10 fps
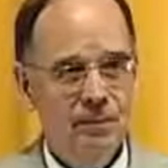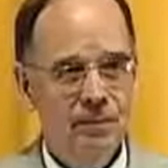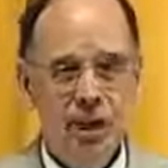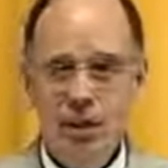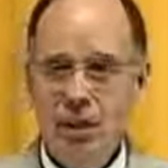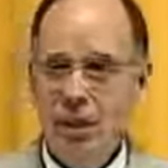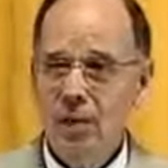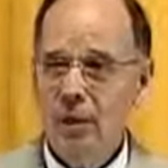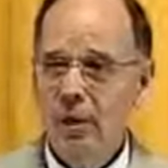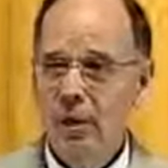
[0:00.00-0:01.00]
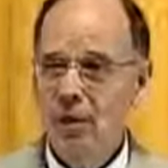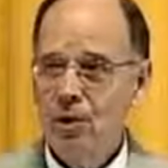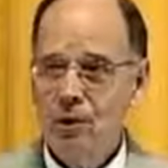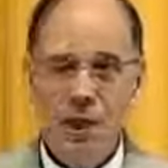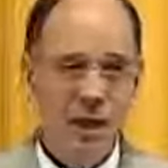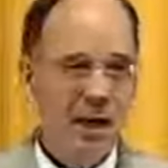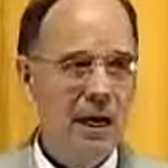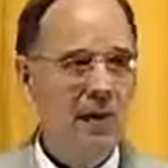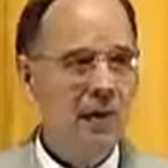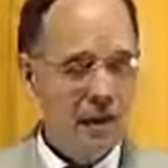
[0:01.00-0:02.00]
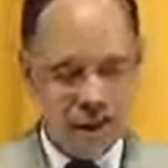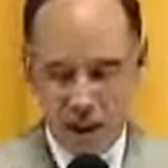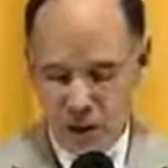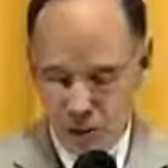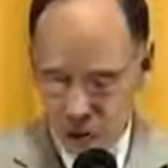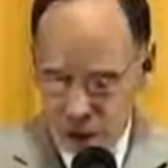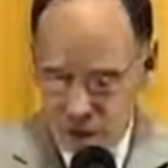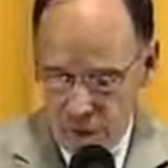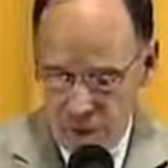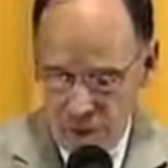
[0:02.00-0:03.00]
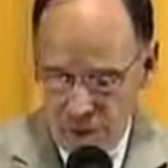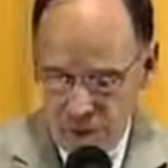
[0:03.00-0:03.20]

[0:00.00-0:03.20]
What do you think about? What do you say? How do you conduct yourself?